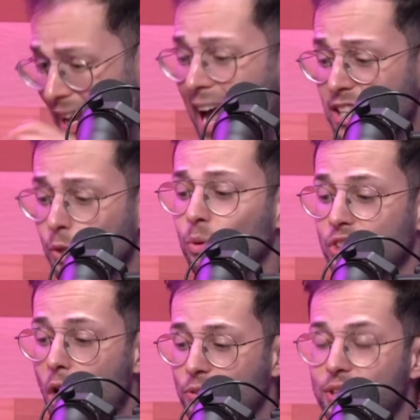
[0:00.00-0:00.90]
As a
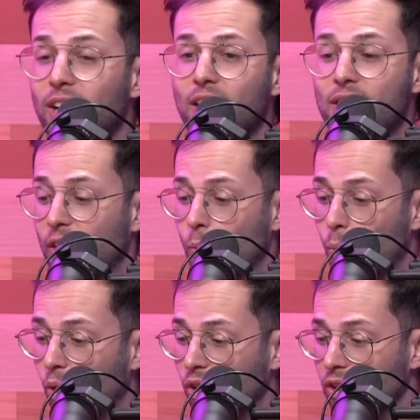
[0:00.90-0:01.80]
result, there
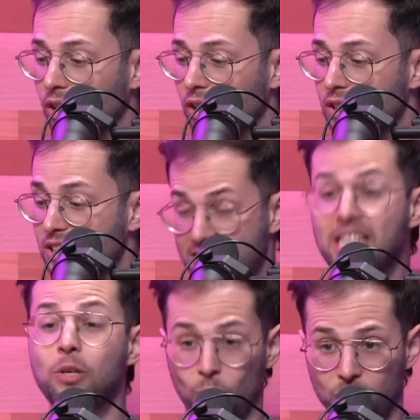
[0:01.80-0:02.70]
were
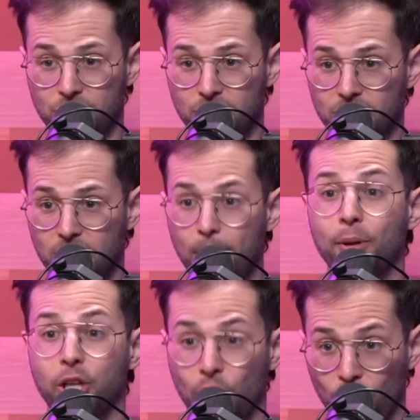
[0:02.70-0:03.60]
sequels,
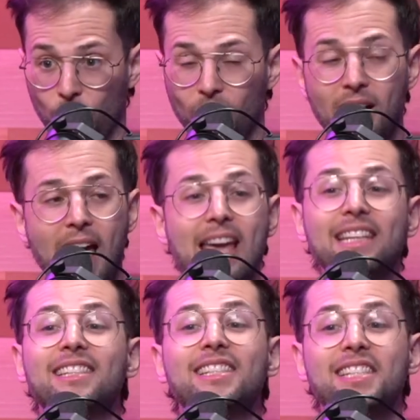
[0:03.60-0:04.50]
plural, a
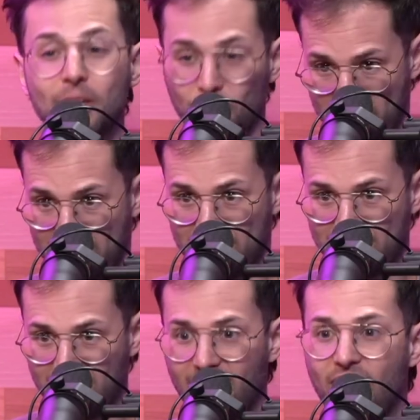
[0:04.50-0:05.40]

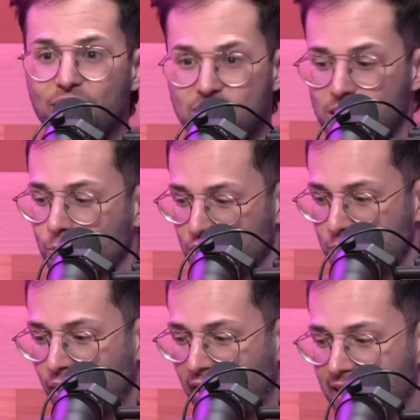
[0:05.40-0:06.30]
series of sequels
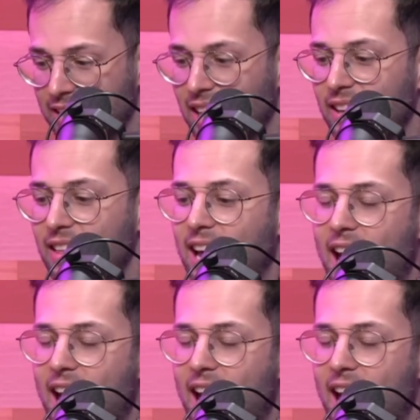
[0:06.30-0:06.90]
planned that